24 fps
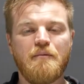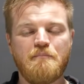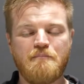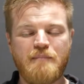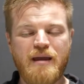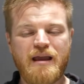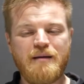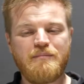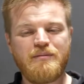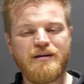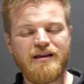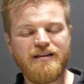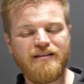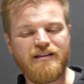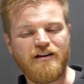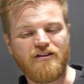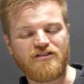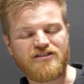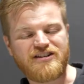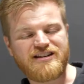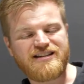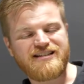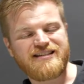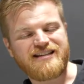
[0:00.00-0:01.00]
Maybe
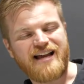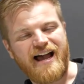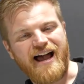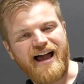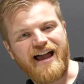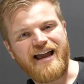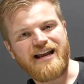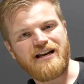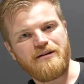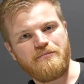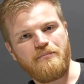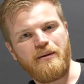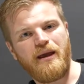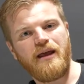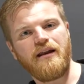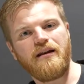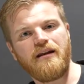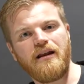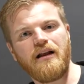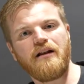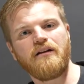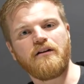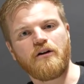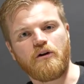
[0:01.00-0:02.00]
they're side
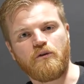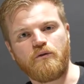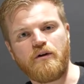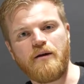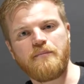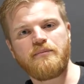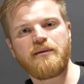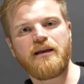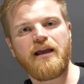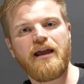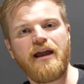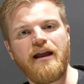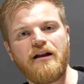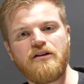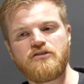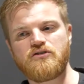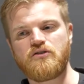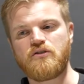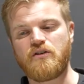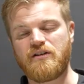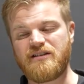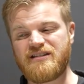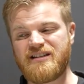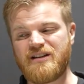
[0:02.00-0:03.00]
bending their rib cage,
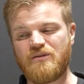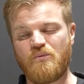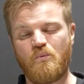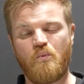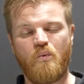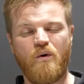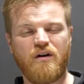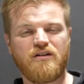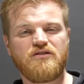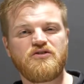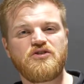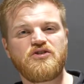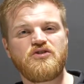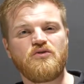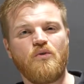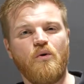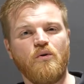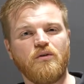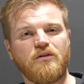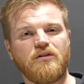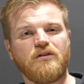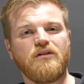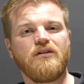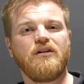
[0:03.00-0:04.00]
so you see one
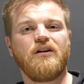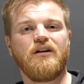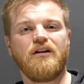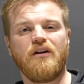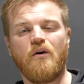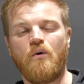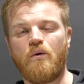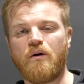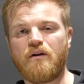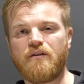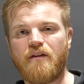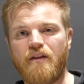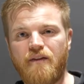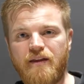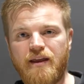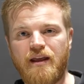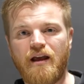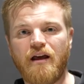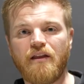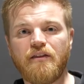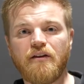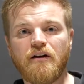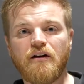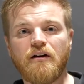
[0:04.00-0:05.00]
shoulder lower than
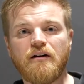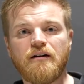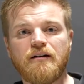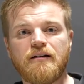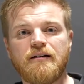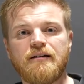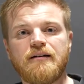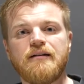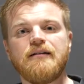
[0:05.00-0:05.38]
the other.